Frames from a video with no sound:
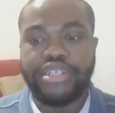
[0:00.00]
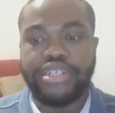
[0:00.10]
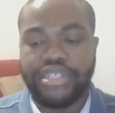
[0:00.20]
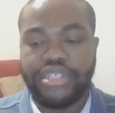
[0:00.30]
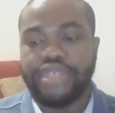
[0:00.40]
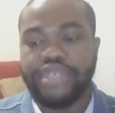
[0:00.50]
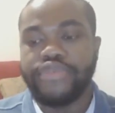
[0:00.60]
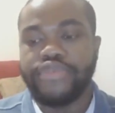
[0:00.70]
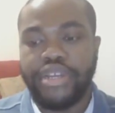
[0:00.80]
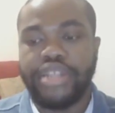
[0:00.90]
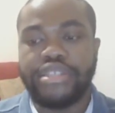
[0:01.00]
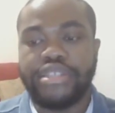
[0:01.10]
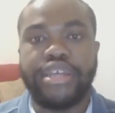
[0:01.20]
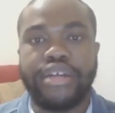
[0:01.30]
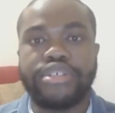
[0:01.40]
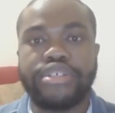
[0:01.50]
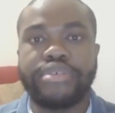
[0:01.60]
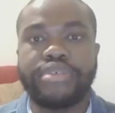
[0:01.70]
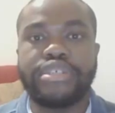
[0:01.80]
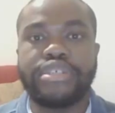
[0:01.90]
initiatives related to the
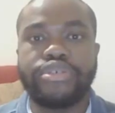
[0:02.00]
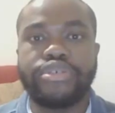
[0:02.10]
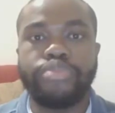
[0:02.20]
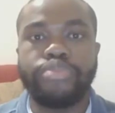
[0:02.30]
LGBTQ